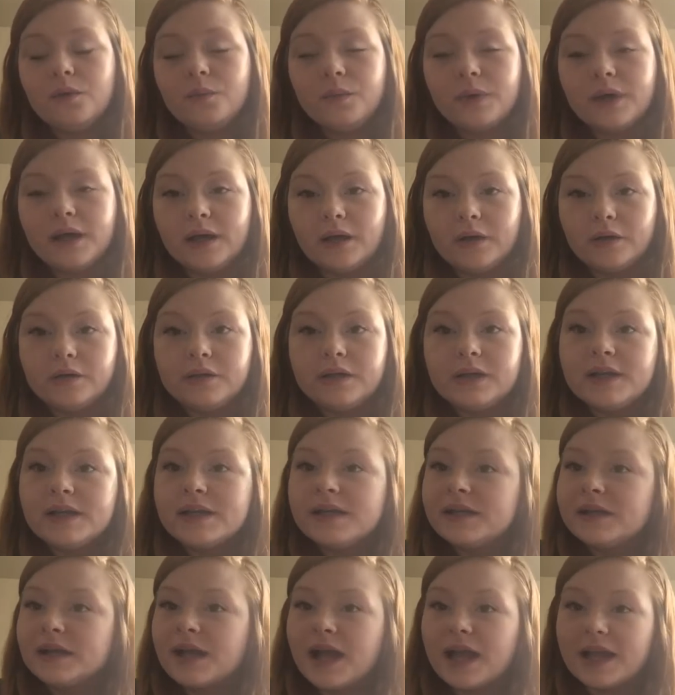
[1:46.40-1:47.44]
Well,
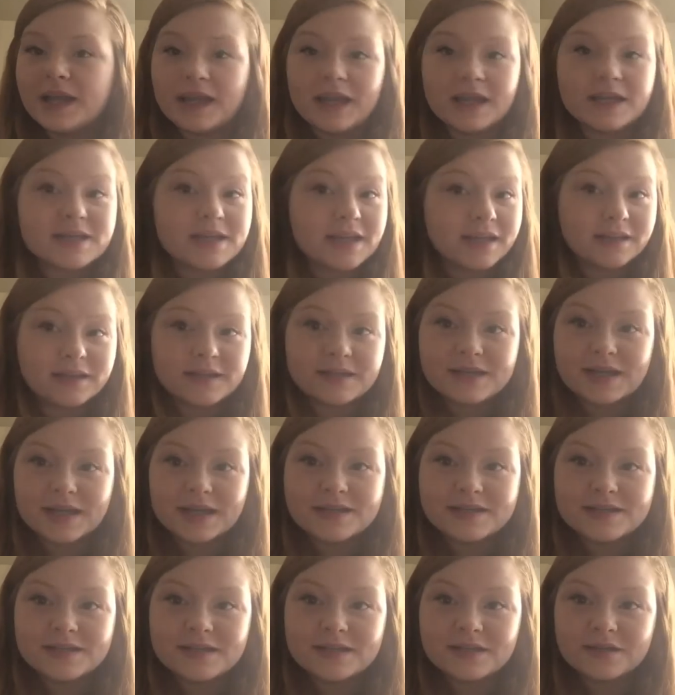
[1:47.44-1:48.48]
I can't take the
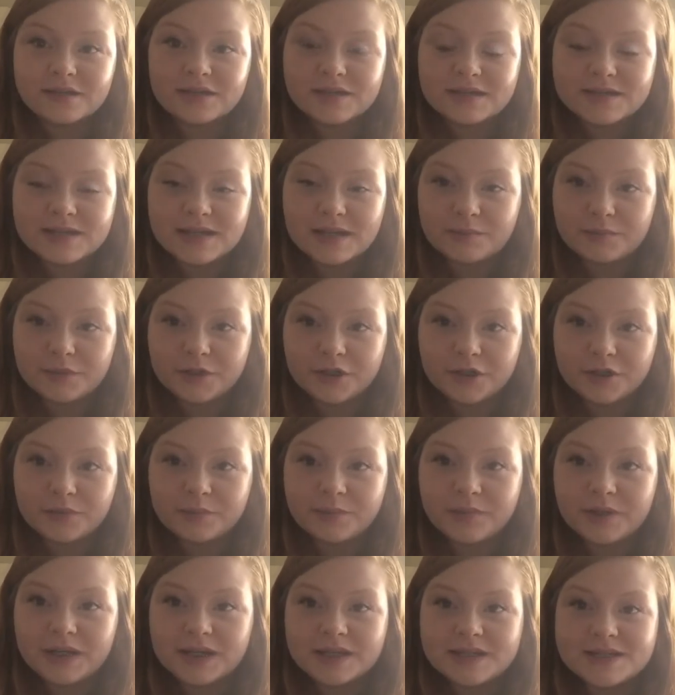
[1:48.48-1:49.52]
test until December
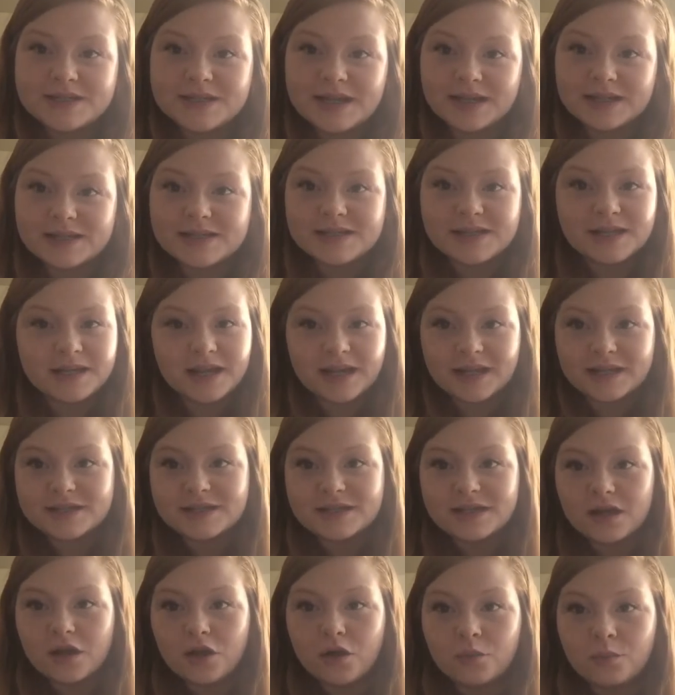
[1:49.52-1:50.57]
because that's the
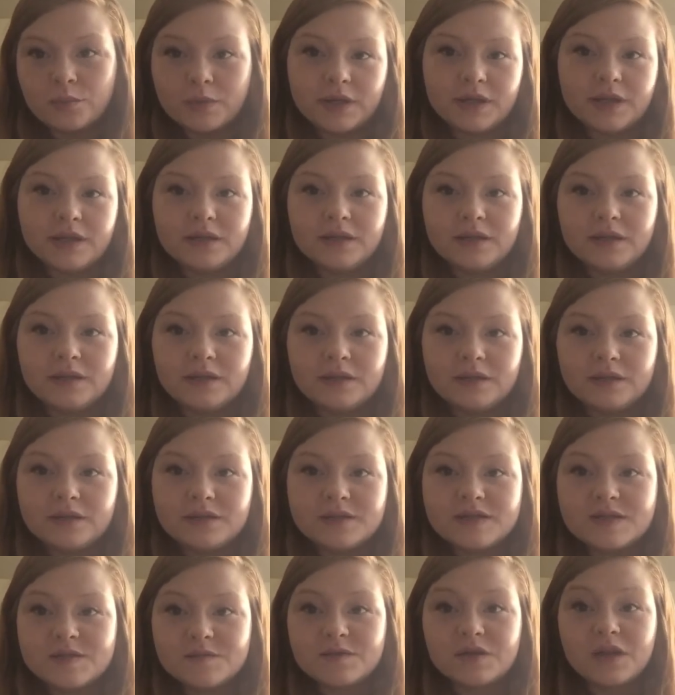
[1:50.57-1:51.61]
next open
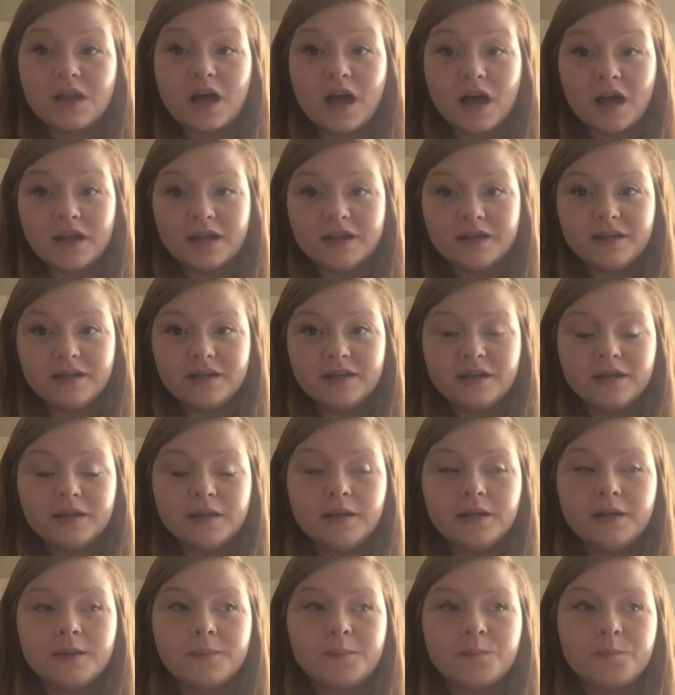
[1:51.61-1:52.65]
slot,
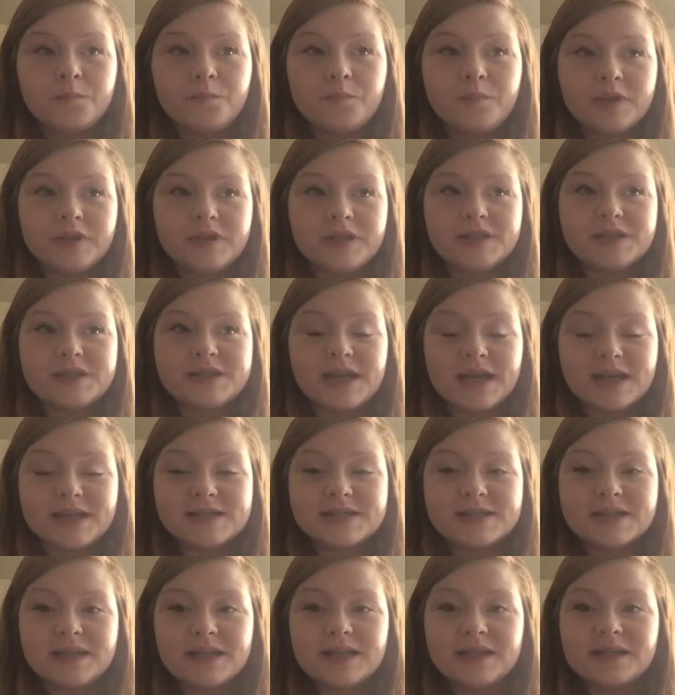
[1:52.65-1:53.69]
but the
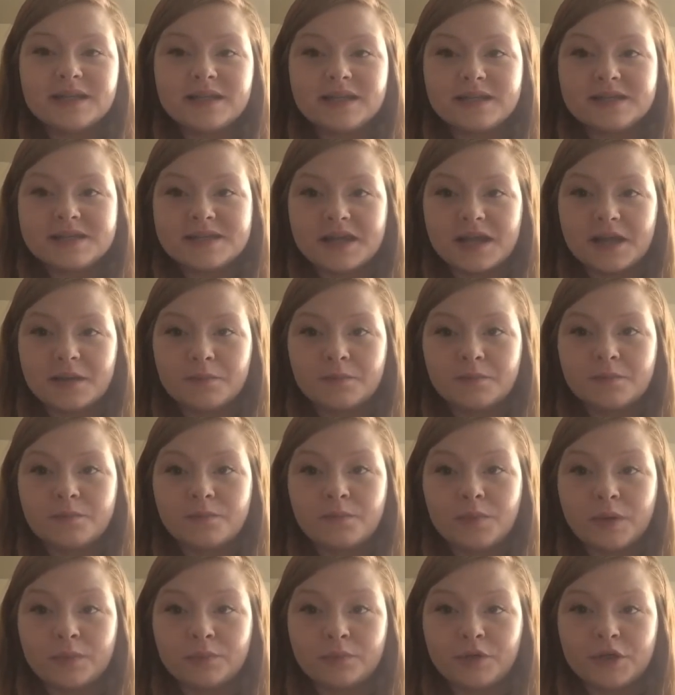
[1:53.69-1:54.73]
test and the exam
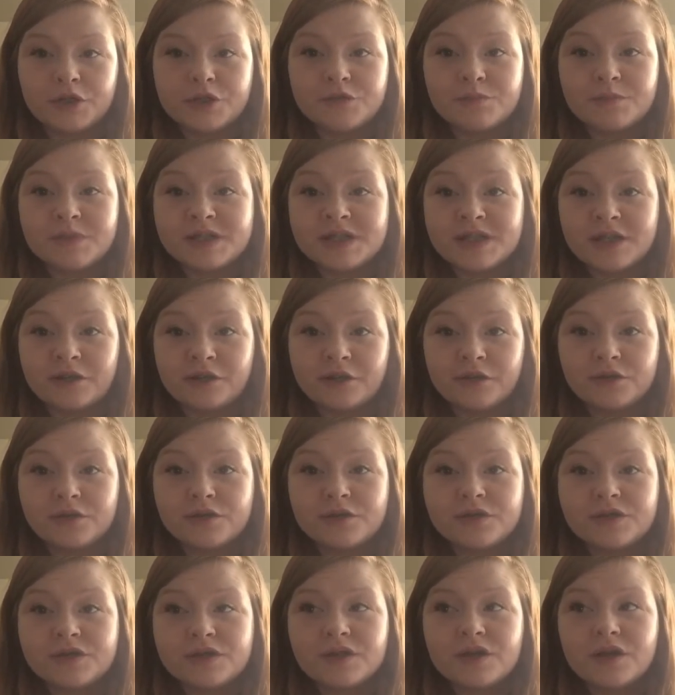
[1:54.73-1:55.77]
preparation
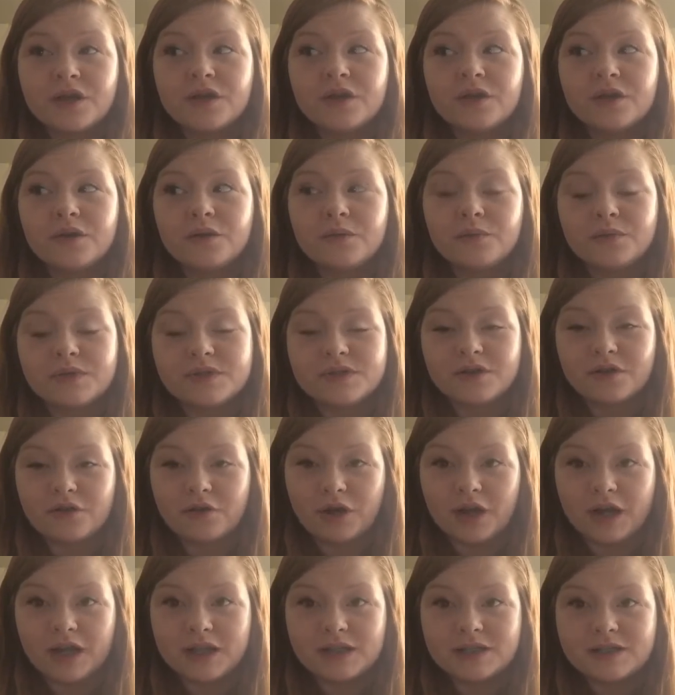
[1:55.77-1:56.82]
materials was a
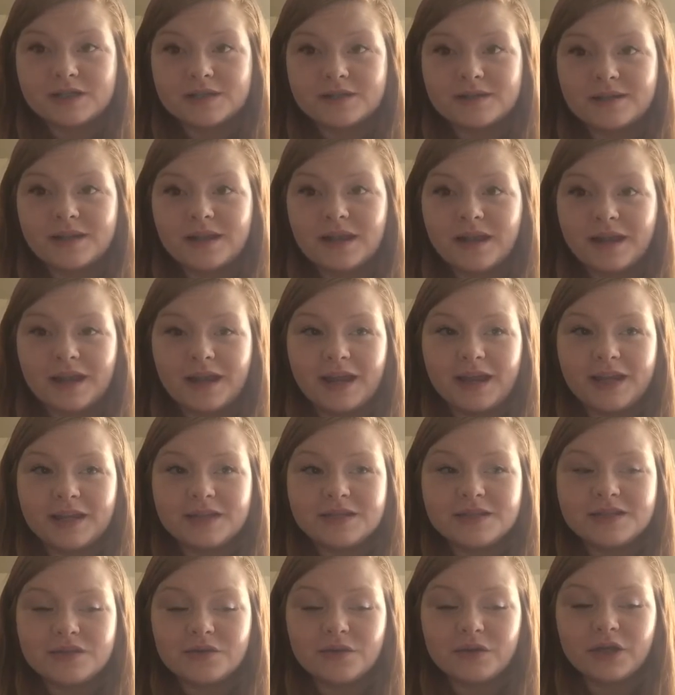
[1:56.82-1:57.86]
grand.
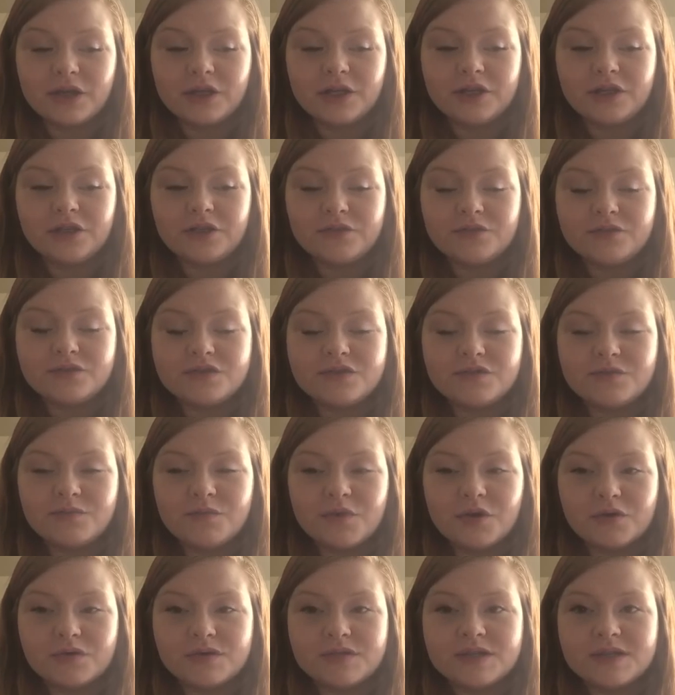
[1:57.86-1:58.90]
And so I used
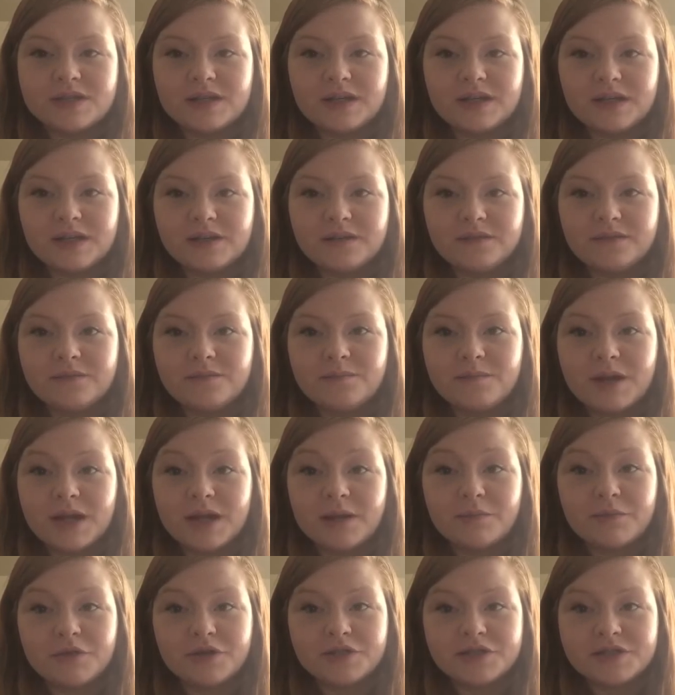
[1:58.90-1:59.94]
most of my
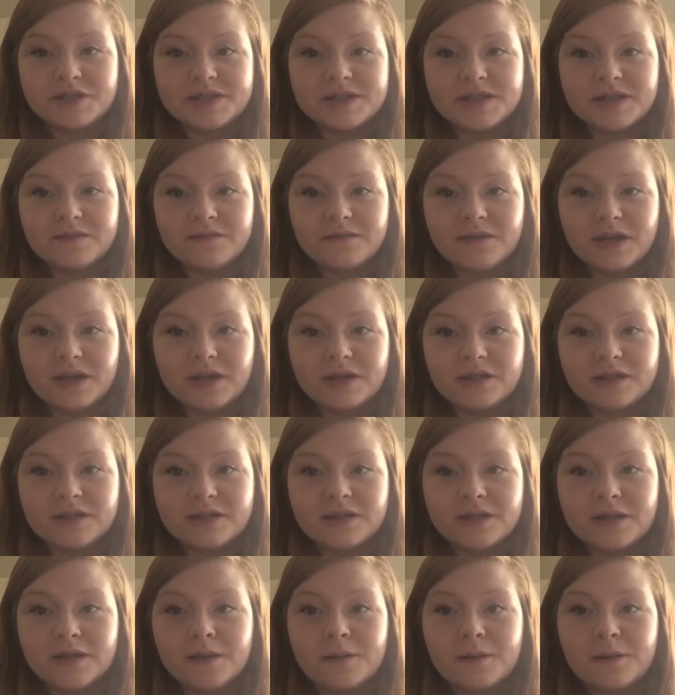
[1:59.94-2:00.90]
emergency fund.